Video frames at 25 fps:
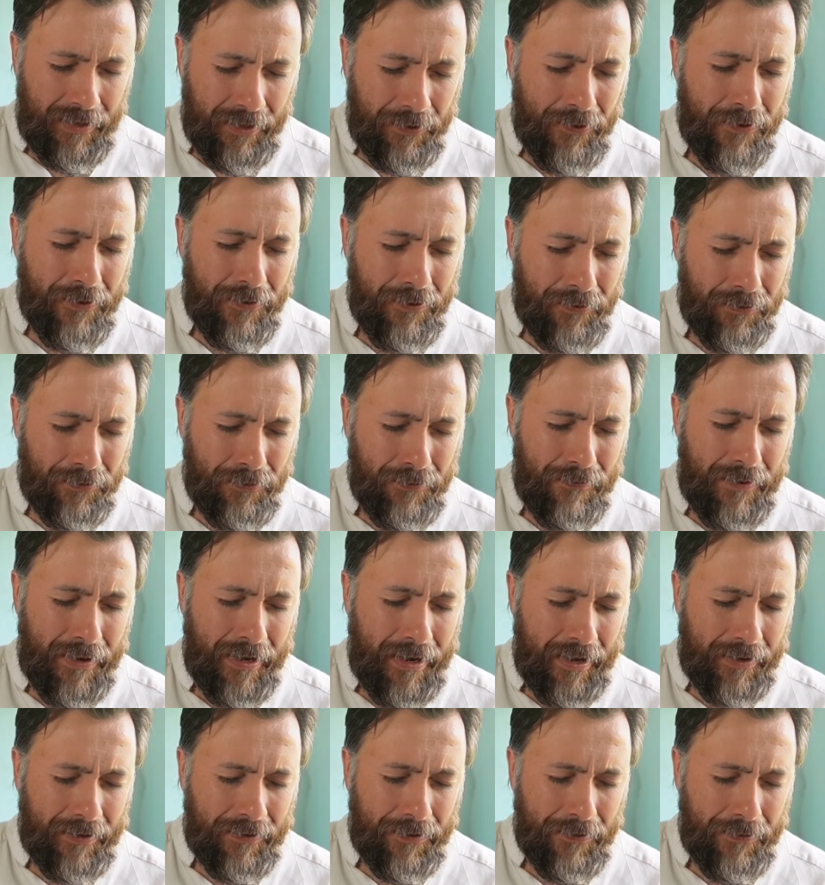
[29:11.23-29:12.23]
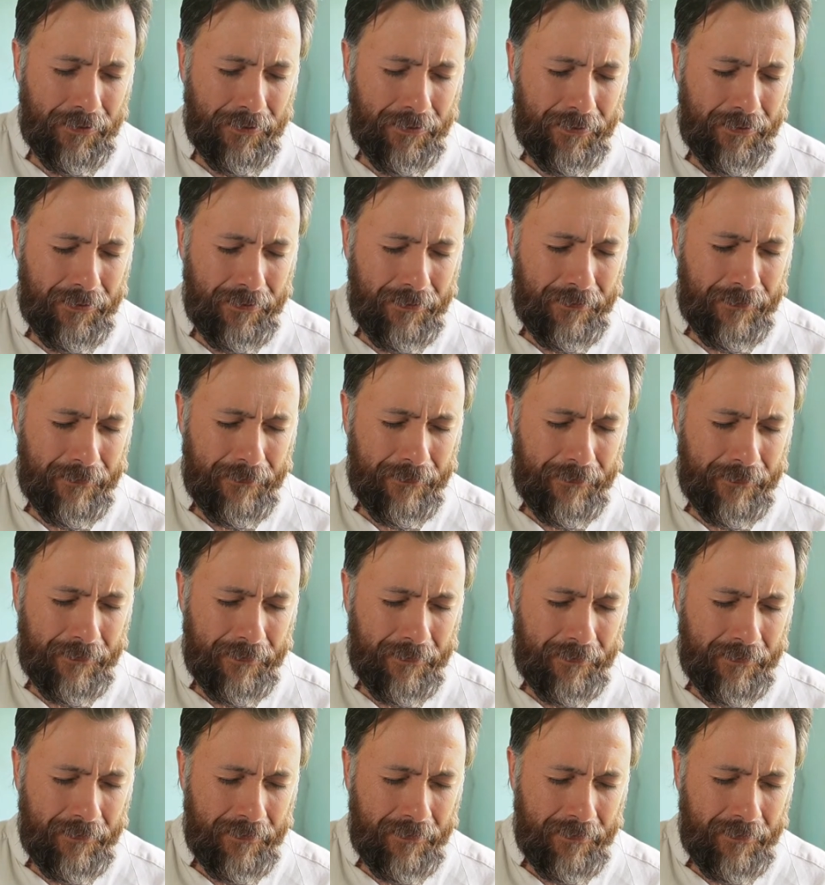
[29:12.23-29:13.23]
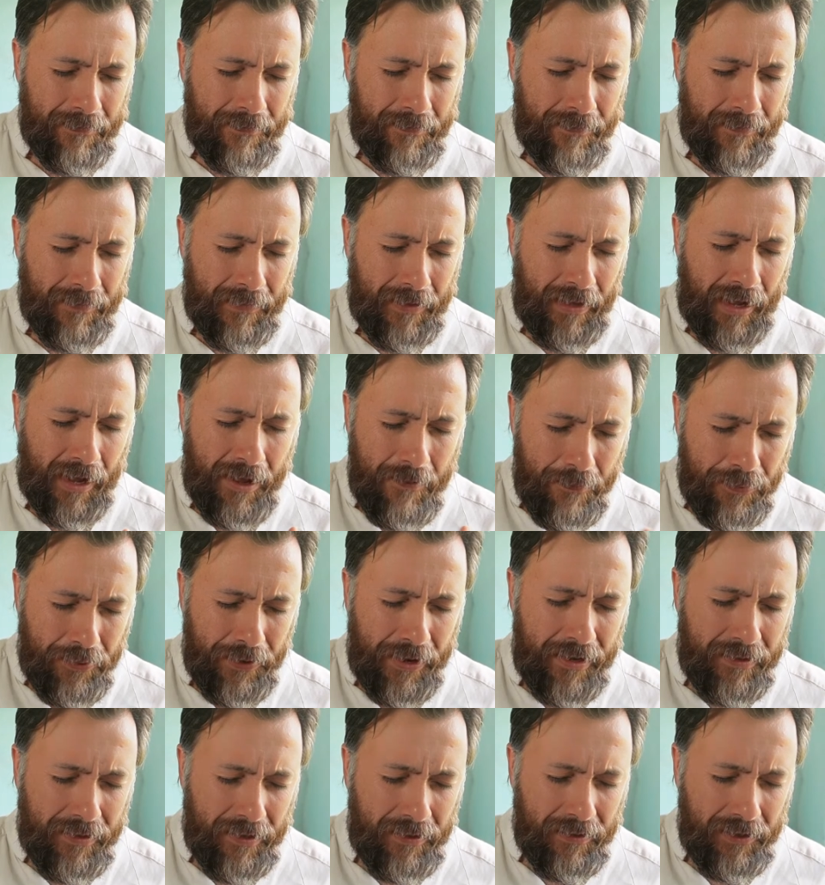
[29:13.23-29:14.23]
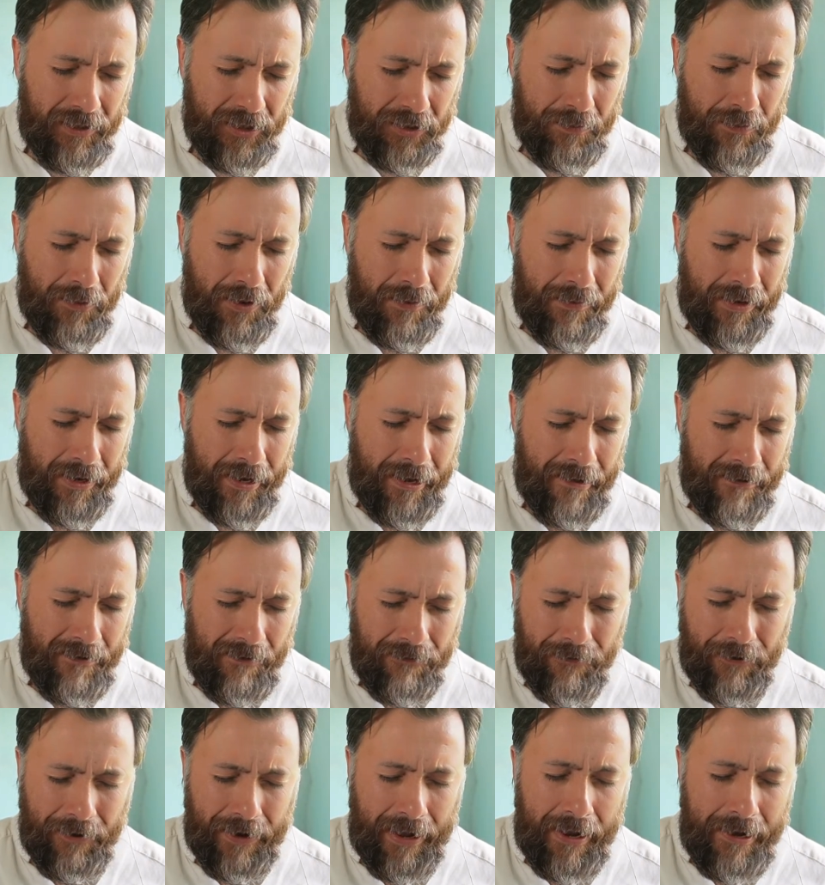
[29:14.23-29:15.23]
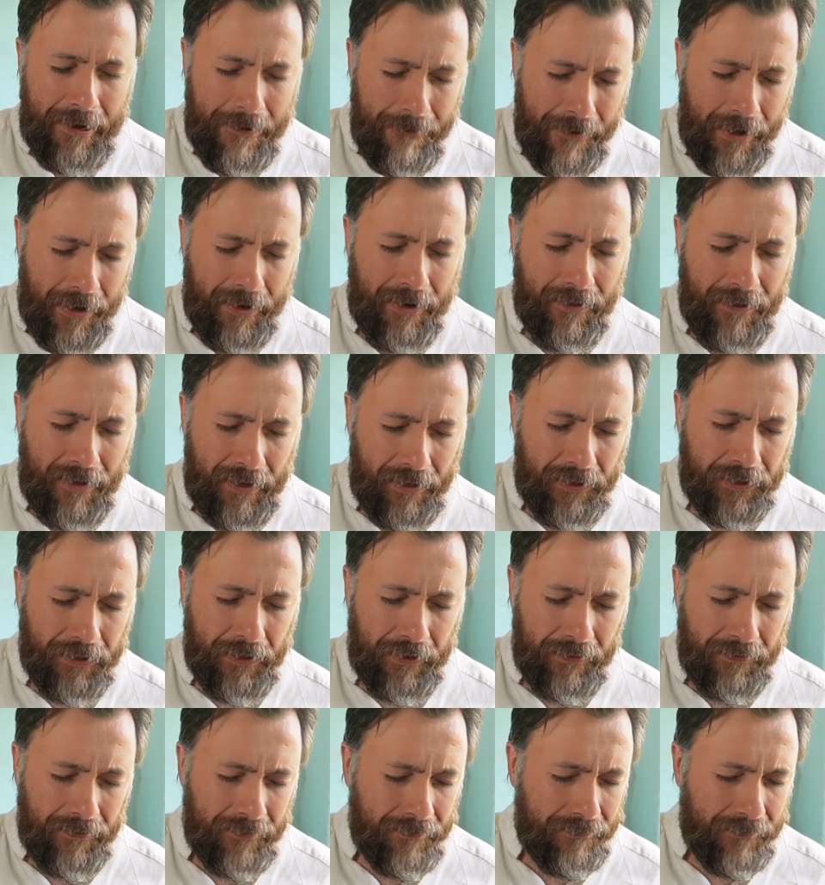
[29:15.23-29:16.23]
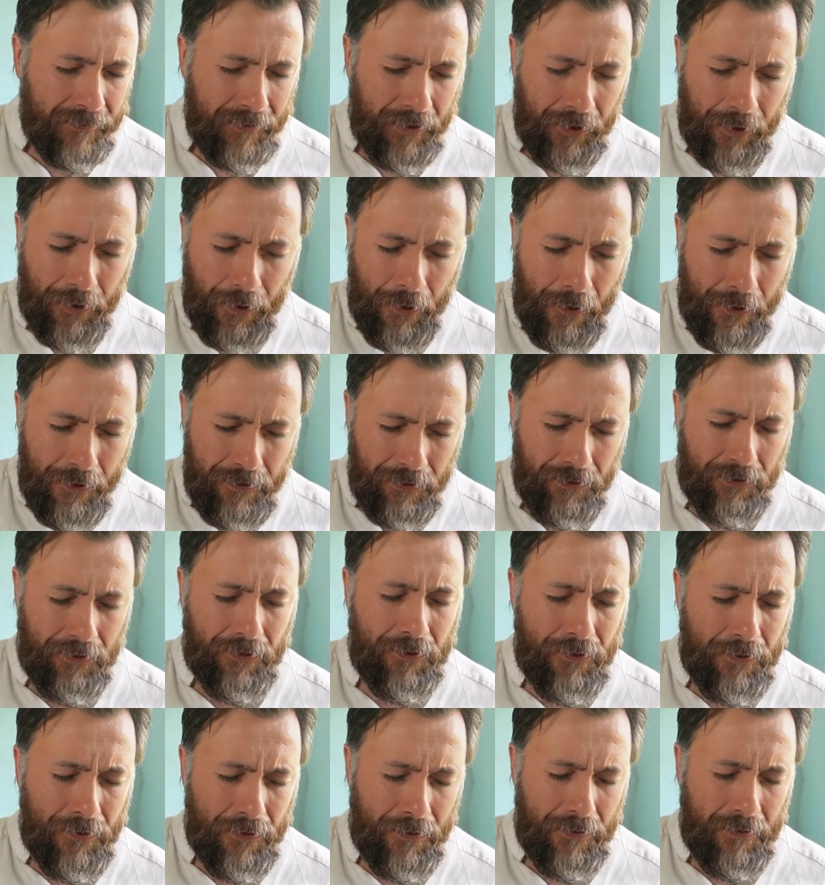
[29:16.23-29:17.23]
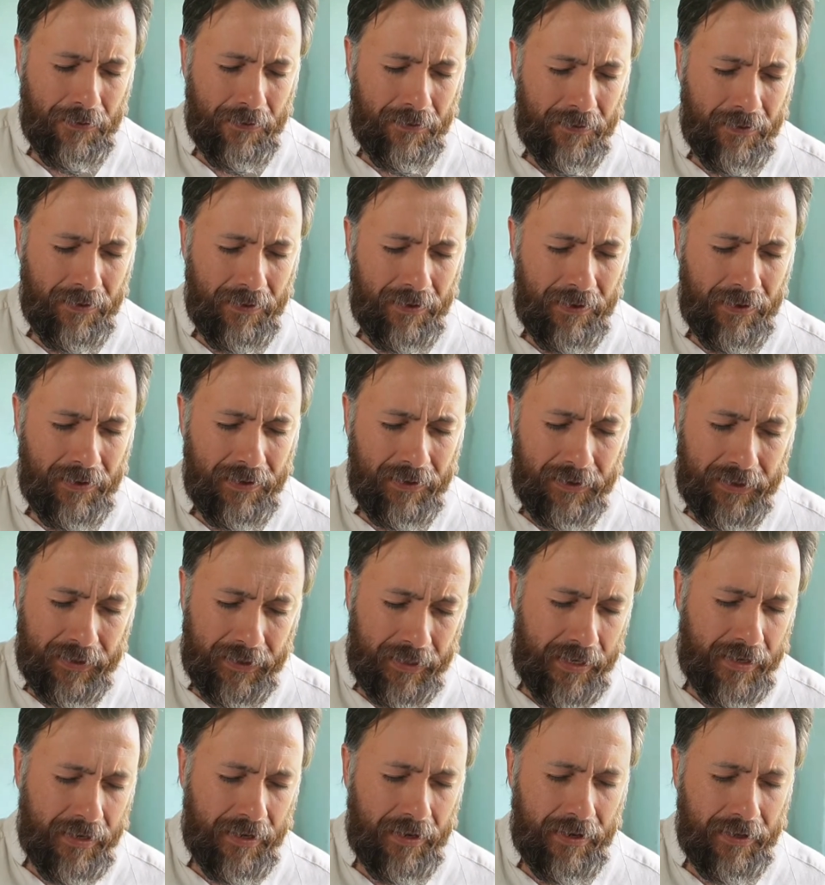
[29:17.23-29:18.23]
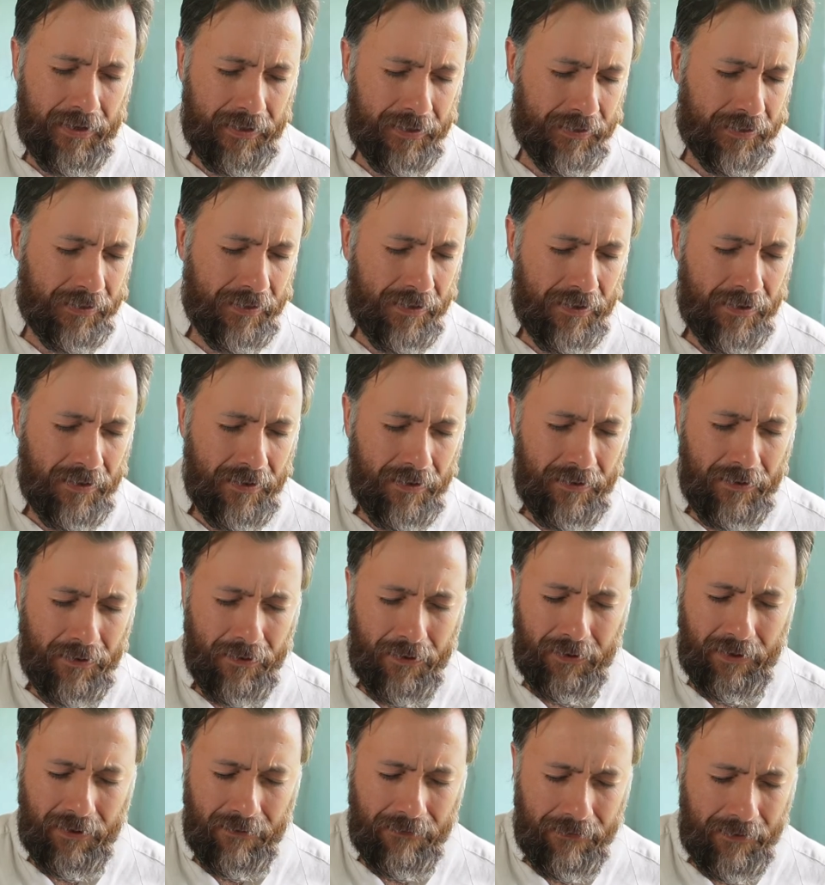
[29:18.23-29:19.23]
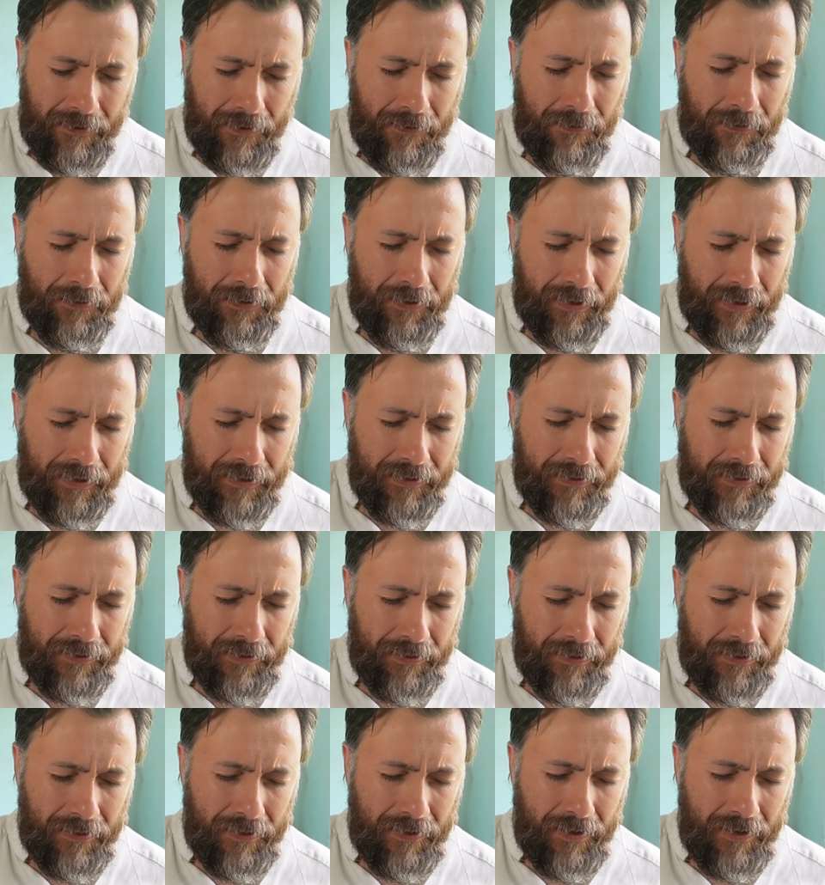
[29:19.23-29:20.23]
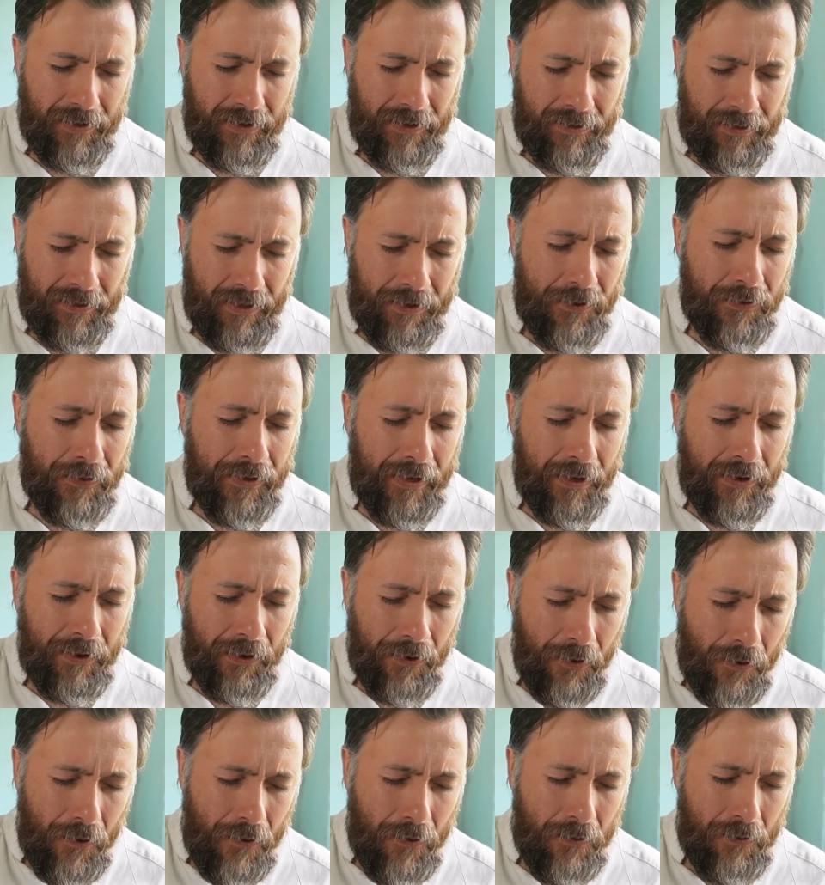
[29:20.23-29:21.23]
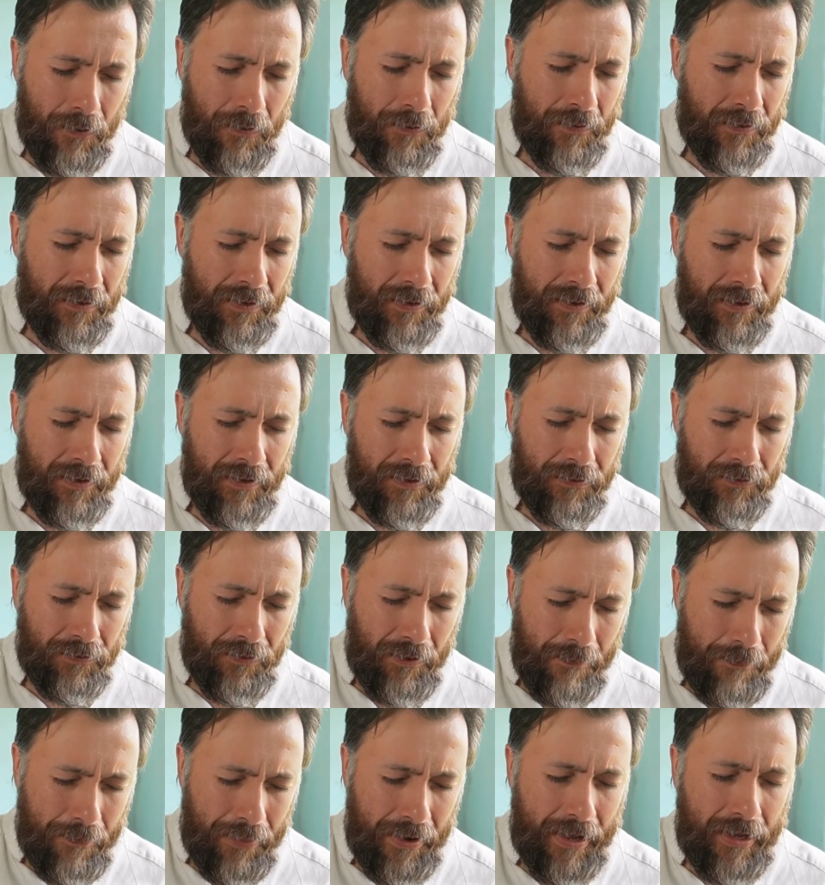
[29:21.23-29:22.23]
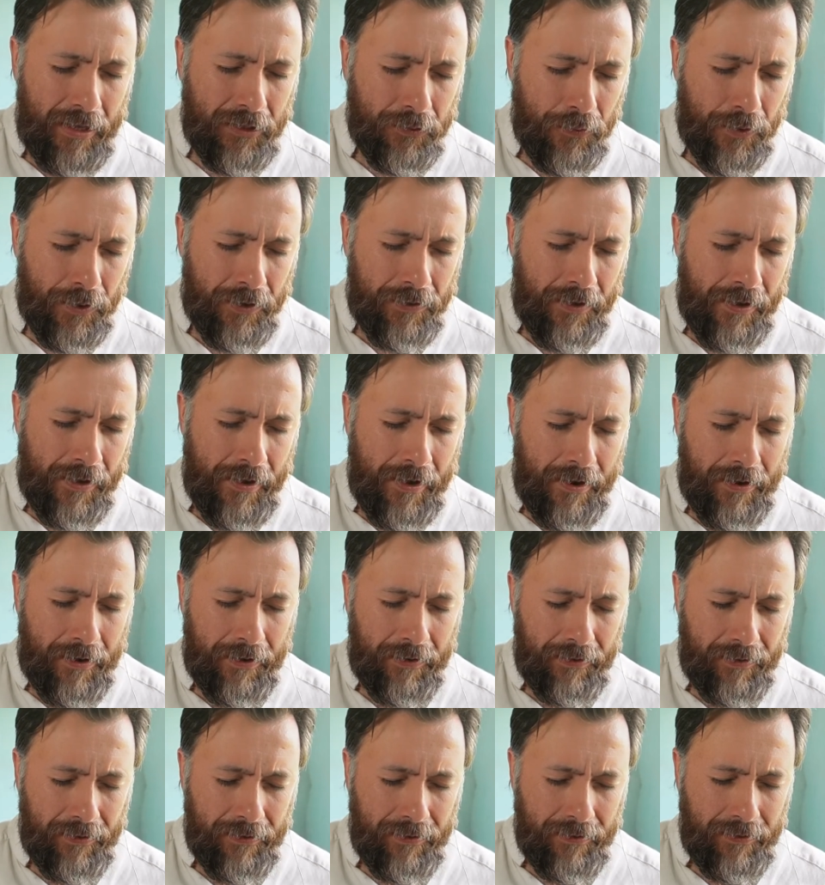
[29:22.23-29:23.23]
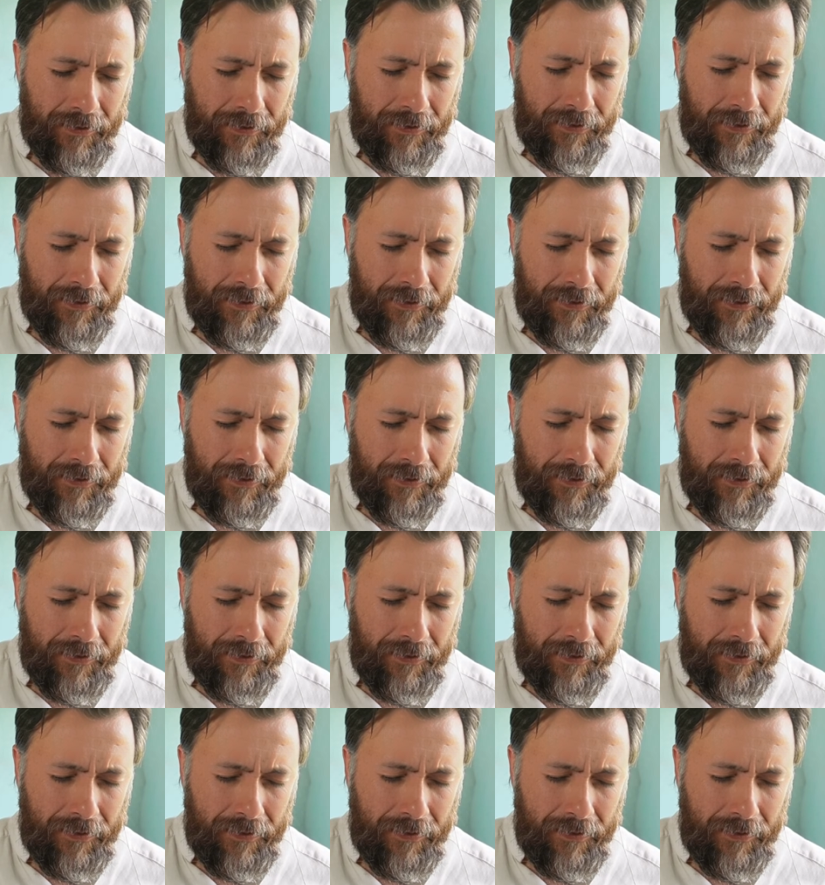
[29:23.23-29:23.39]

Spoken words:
in order to be like you. I pray in this moment, Abba, for anybody that is going through sickness or difficulties, that you can go to the place where they are,